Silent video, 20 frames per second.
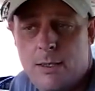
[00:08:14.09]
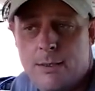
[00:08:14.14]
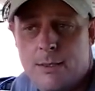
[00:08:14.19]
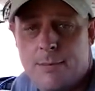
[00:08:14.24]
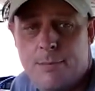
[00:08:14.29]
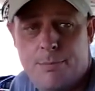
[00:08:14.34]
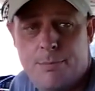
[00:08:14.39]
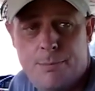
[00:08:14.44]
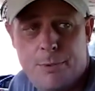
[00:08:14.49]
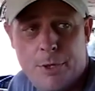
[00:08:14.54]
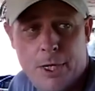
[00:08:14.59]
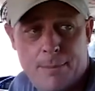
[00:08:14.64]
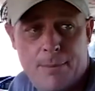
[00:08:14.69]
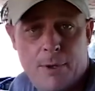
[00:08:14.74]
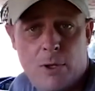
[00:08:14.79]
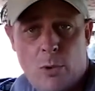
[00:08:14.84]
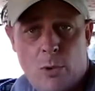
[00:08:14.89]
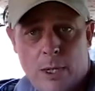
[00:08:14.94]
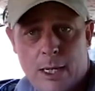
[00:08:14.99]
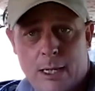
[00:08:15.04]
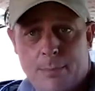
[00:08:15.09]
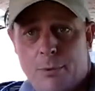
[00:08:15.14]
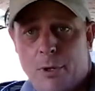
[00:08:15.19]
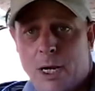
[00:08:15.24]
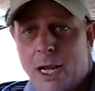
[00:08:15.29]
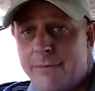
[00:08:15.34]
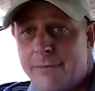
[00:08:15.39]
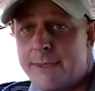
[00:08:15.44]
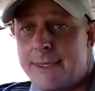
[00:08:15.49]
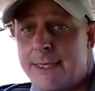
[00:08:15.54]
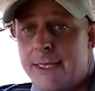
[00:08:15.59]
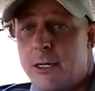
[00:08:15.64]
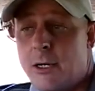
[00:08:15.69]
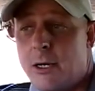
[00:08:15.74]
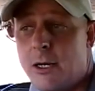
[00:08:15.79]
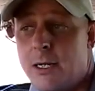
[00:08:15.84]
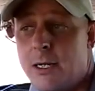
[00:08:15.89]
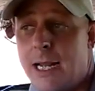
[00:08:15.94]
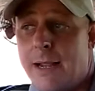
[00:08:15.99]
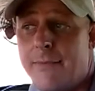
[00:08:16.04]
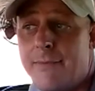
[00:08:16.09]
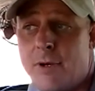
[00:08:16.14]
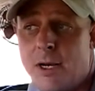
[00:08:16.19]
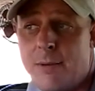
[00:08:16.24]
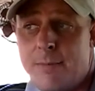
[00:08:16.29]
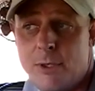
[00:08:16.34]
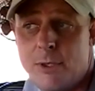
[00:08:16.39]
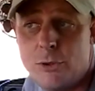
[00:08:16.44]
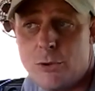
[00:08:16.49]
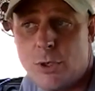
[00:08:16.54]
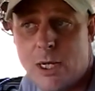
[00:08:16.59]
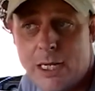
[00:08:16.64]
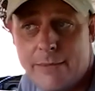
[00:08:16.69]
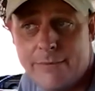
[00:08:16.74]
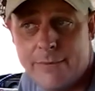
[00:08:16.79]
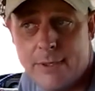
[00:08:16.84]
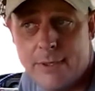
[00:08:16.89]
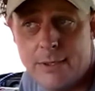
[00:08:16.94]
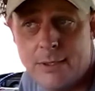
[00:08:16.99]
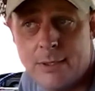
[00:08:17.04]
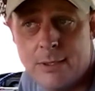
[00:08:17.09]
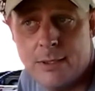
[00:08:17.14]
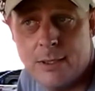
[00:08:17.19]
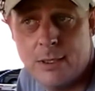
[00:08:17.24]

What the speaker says: to put up a quick privacy curtain after I've been driving